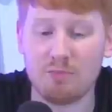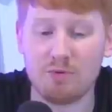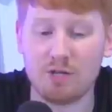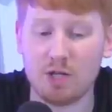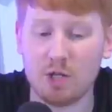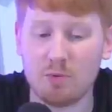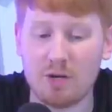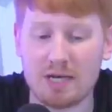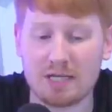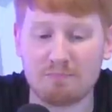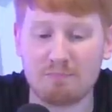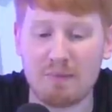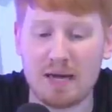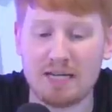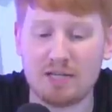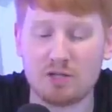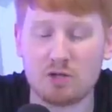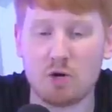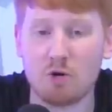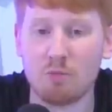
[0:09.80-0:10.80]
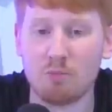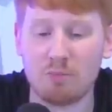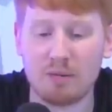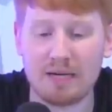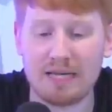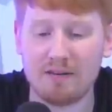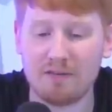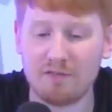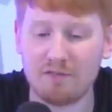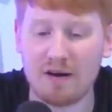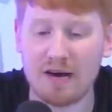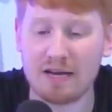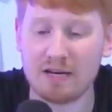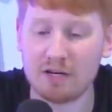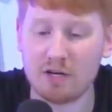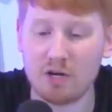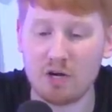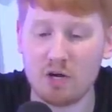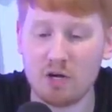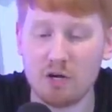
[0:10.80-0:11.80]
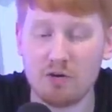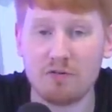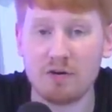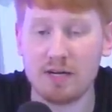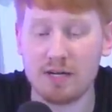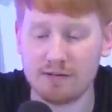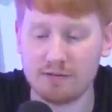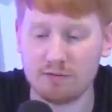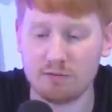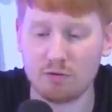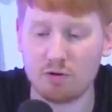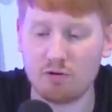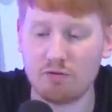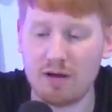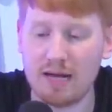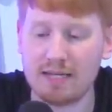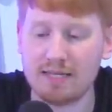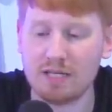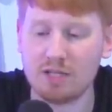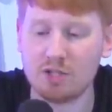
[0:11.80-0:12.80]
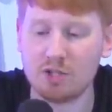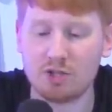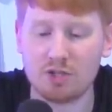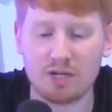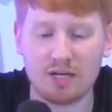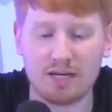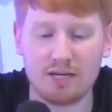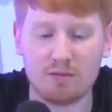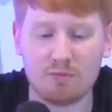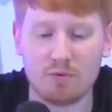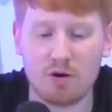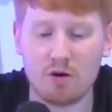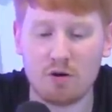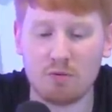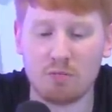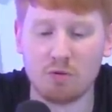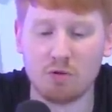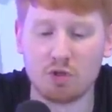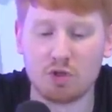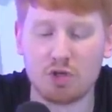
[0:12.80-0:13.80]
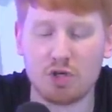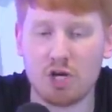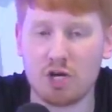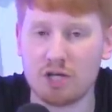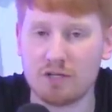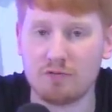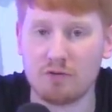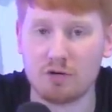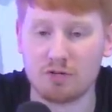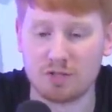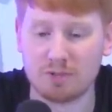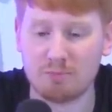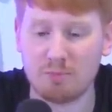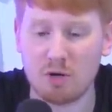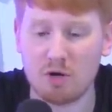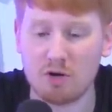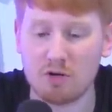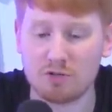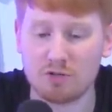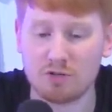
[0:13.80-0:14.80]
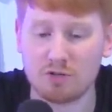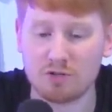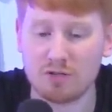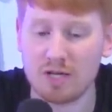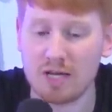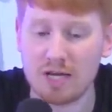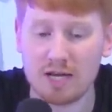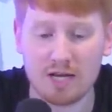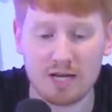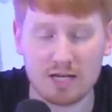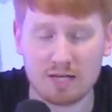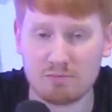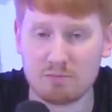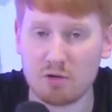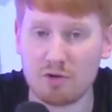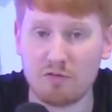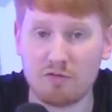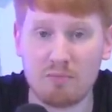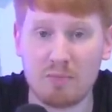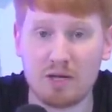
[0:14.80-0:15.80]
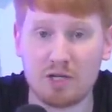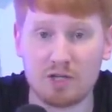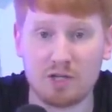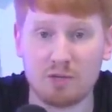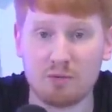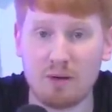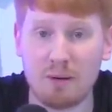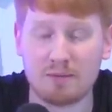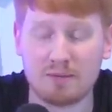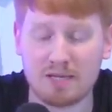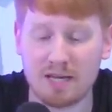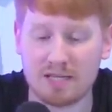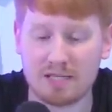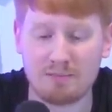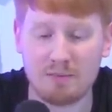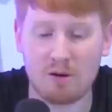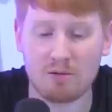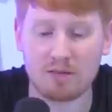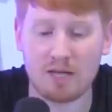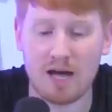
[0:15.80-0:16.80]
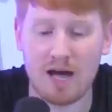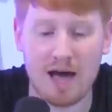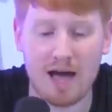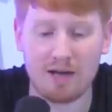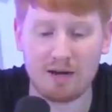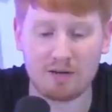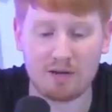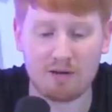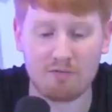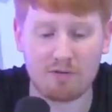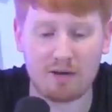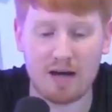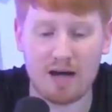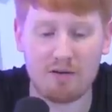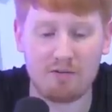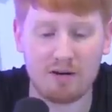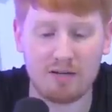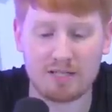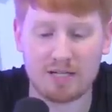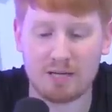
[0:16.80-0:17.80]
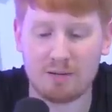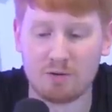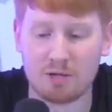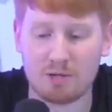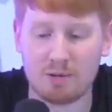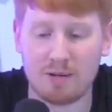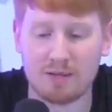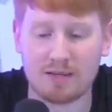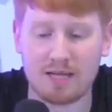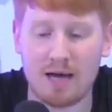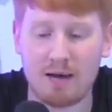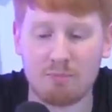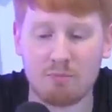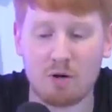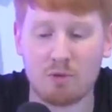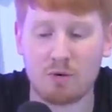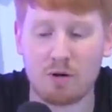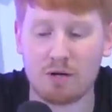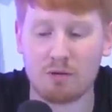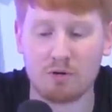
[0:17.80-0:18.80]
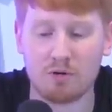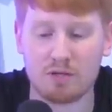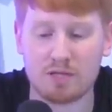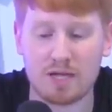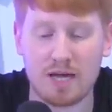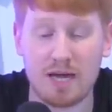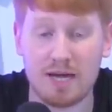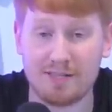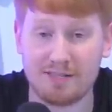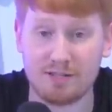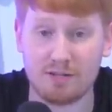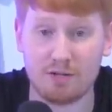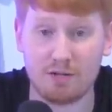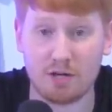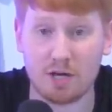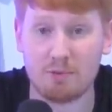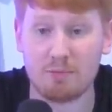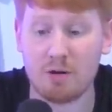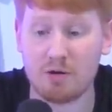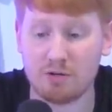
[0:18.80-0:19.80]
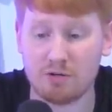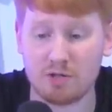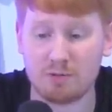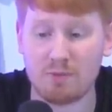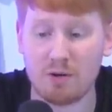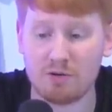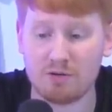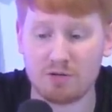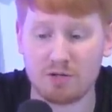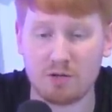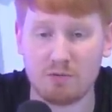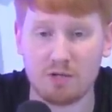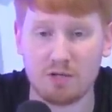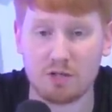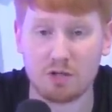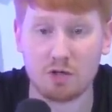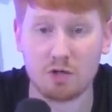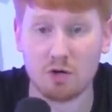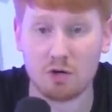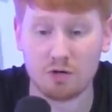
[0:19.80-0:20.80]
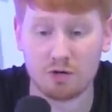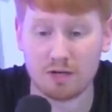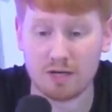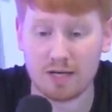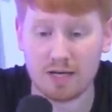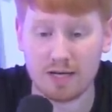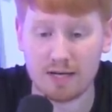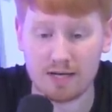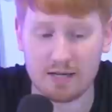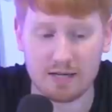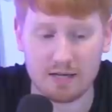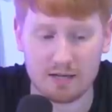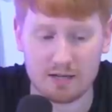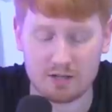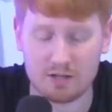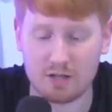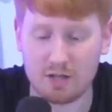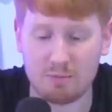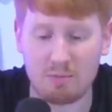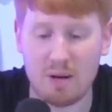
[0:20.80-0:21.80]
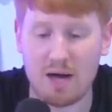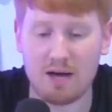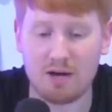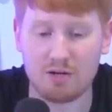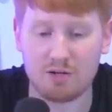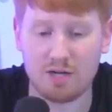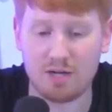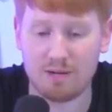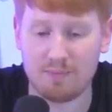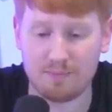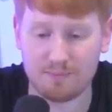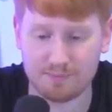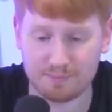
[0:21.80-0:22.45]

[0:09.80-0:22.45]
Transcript: with US-based company FanCurve to create digitally wearable shirts for supporters. More information on the website about that. I can't really tell you much about that, but what I would say, it's another commercial sponsor, which is good. It's another partnership,